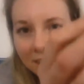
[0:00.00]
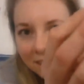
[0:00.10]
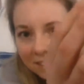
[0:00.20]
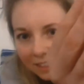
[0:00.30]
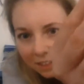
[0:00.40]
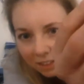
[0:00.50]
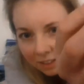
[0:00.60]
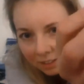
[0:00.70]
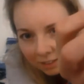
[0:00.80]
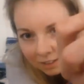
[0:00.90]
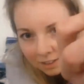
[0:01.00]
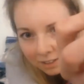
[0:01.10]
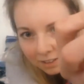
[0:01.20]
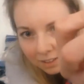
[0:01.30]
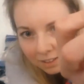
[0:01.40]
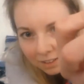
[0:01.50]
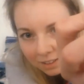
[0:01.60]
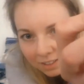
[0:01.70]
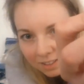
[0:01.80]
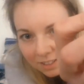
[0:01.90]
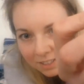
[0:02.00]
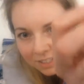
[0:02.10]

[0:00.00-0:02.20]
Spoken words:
You see on there? It's